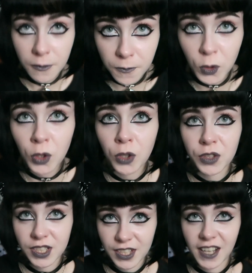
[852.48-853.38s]
for
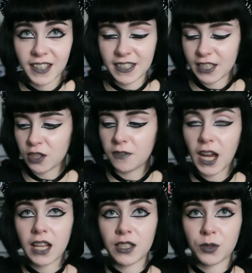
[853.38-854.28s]
sterling silver
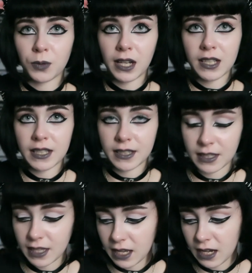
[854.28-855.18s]
as well as
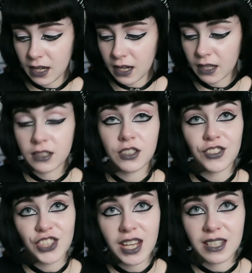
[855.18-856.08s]
the
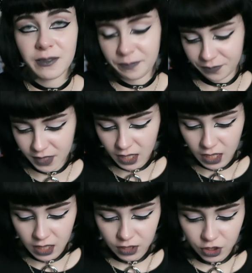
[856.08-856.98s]
chain.
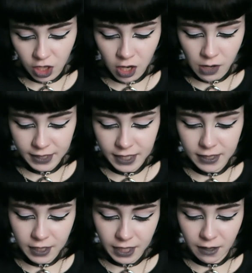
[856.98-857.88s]
So as I
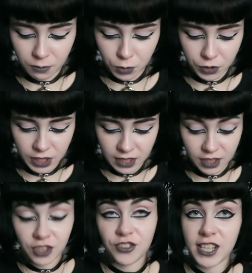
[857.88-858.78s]
said, I have worn this.
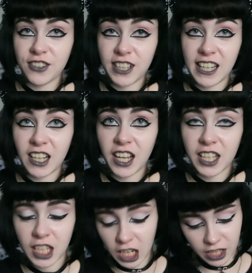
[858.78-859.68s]
I really really
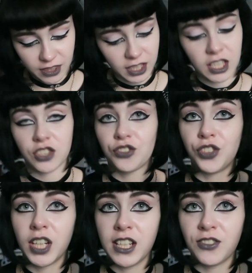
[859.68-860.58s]
like it. I think it's
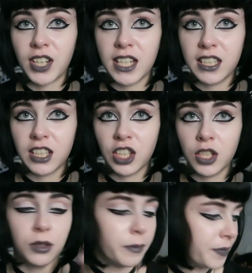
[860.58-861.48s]
really really
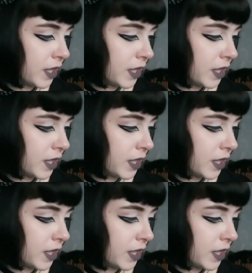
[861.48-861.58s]
cute.